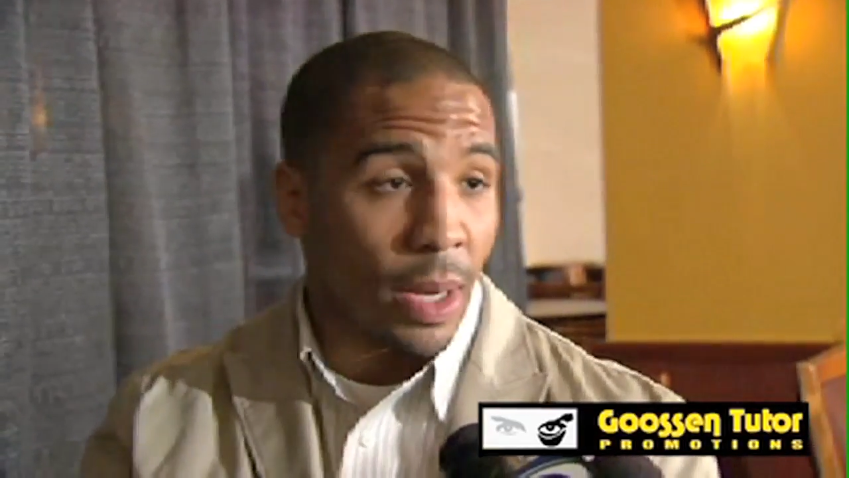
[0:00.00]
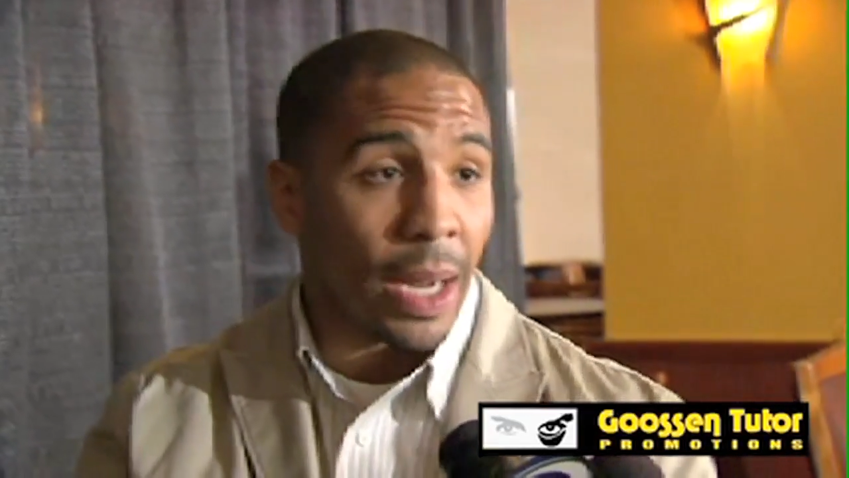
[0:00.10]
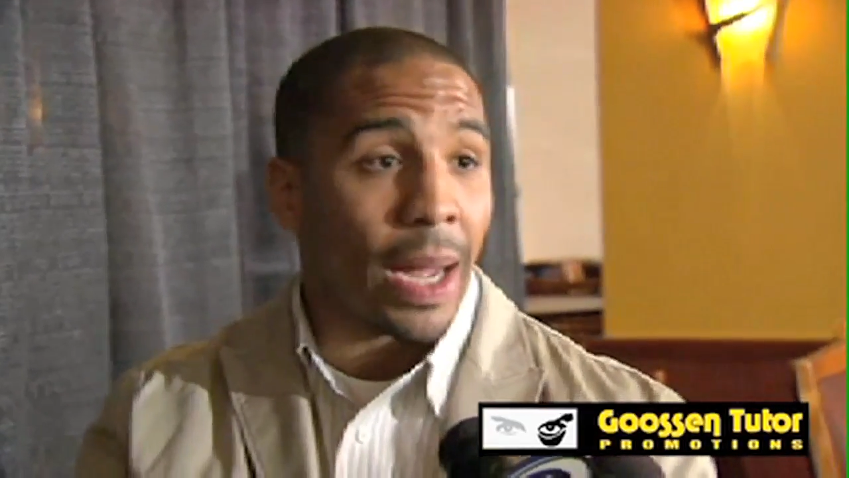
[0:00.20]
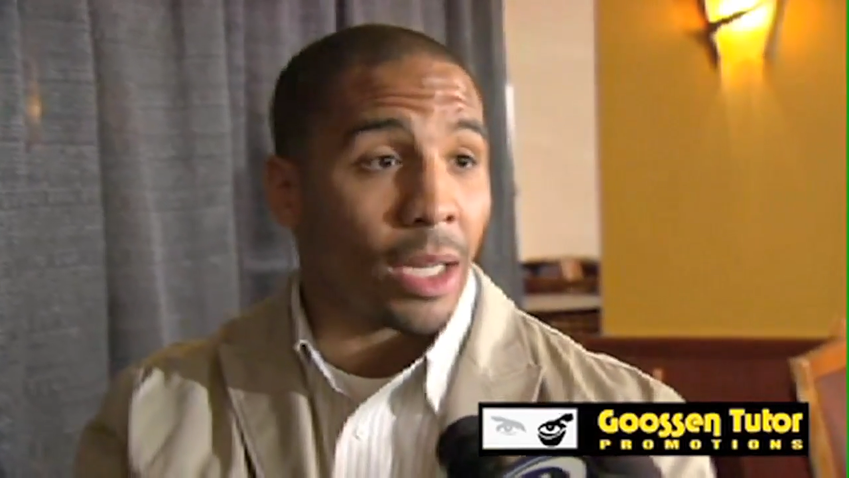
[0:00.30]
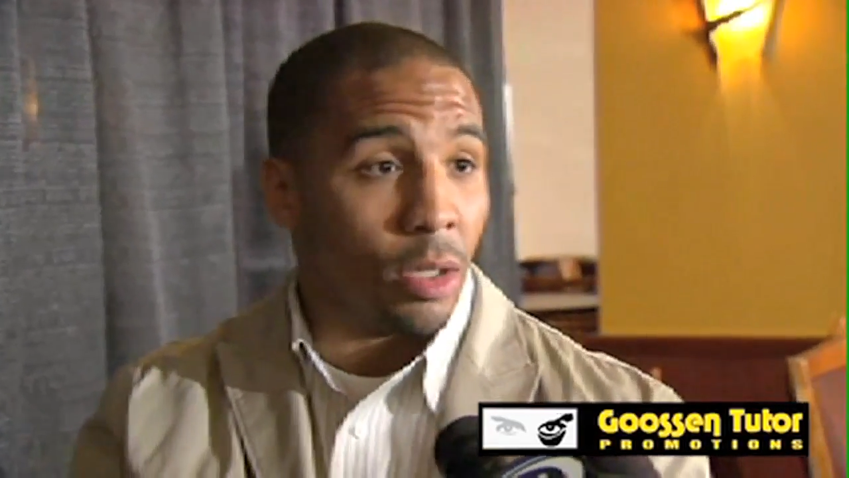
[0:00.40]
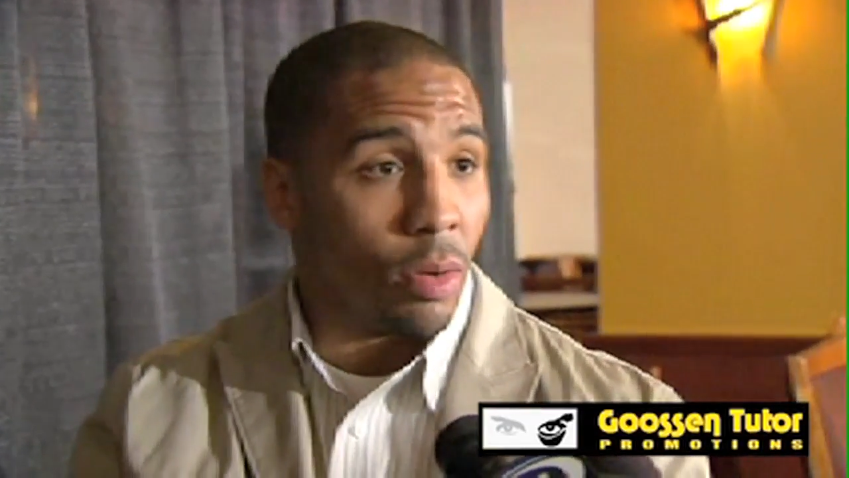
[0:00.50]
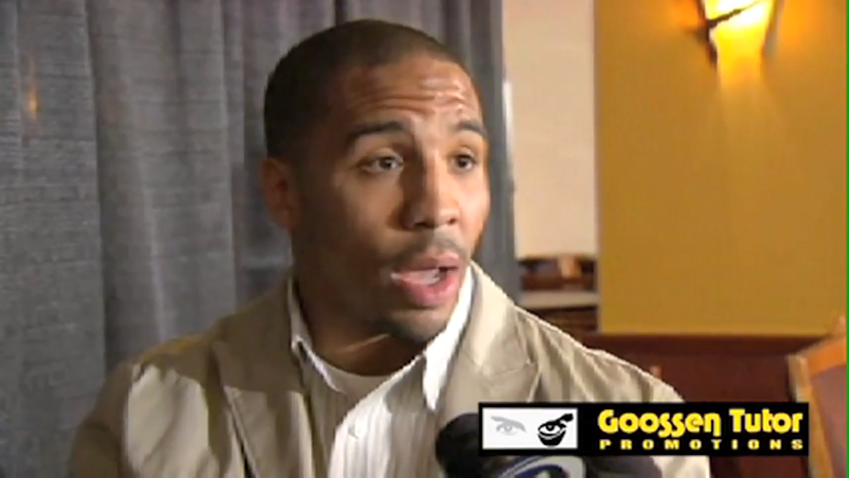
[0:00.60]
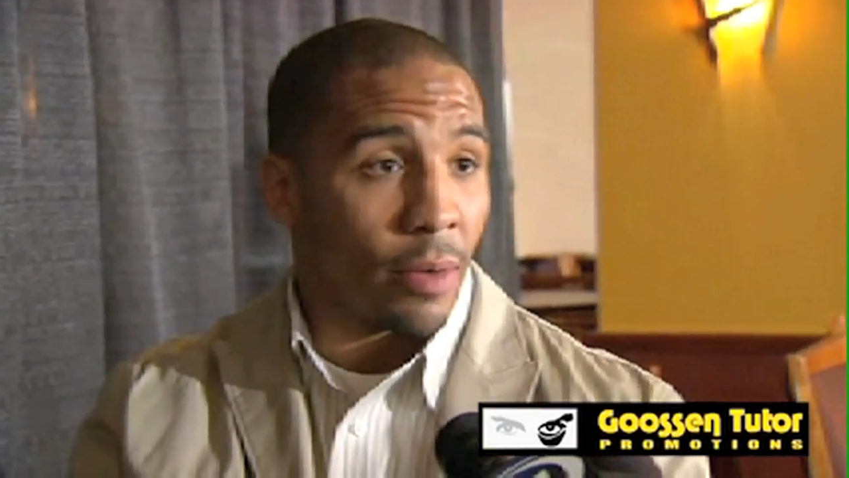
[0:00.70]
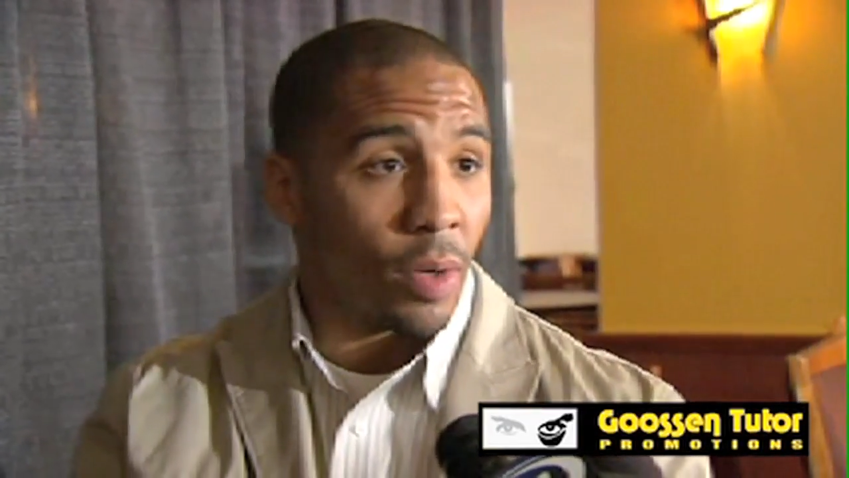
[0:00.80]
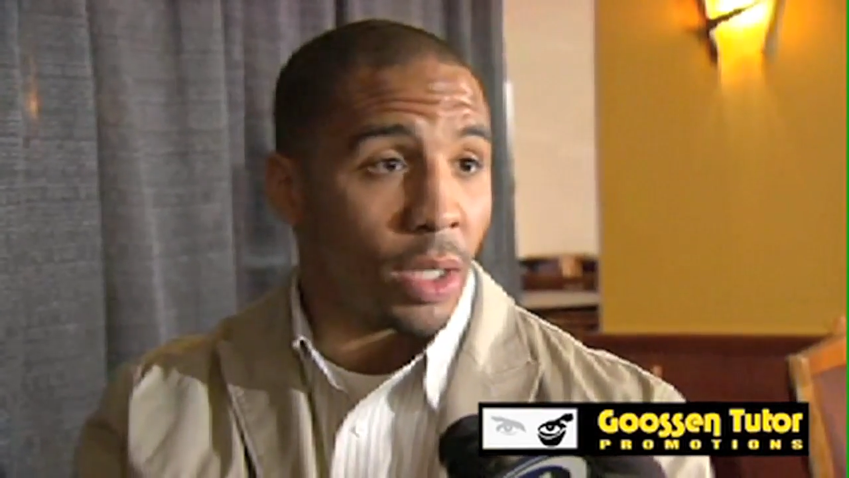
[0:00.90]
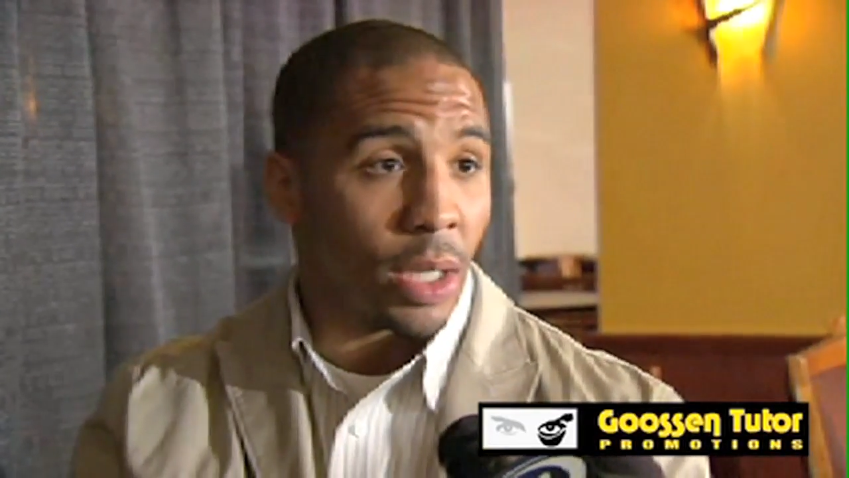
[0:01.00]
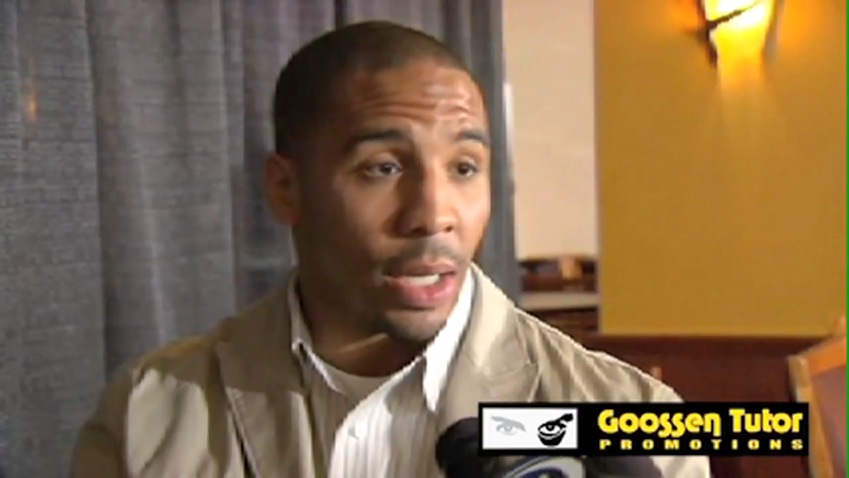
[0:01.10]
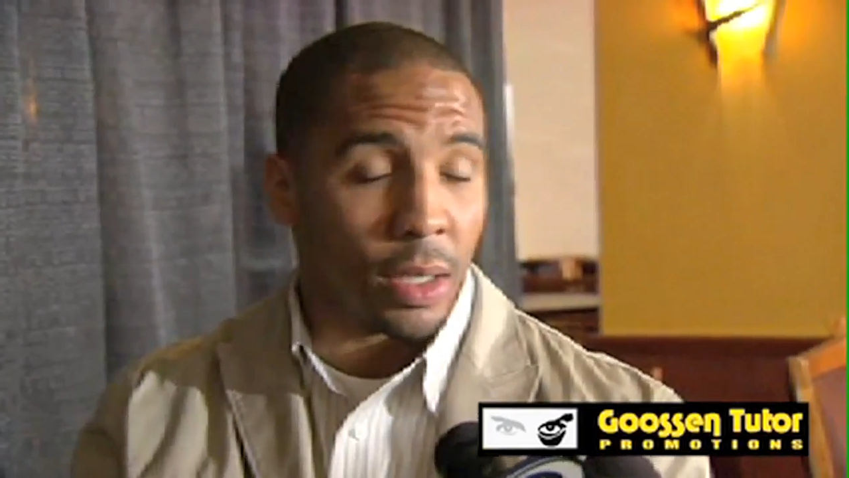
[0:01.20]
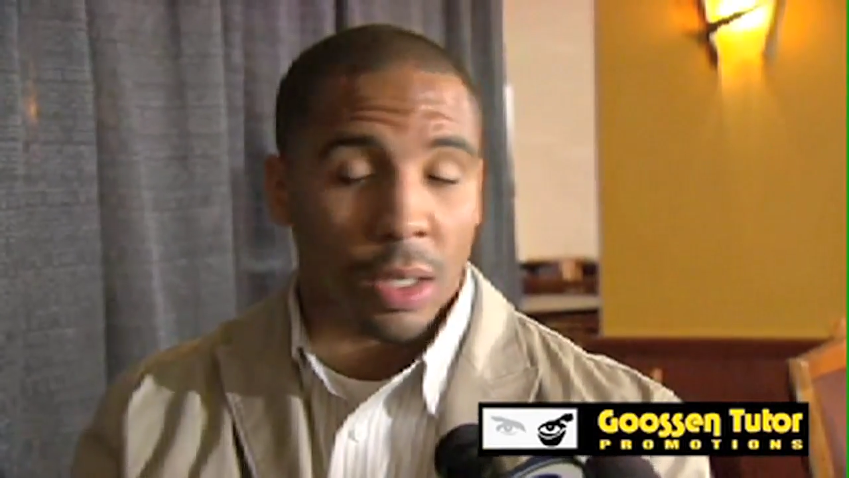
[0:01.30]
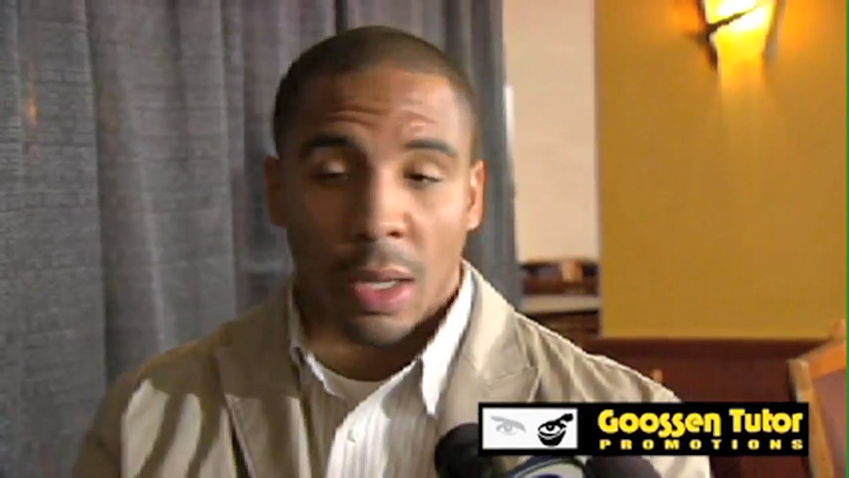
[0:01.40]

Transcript: I do have what it takes.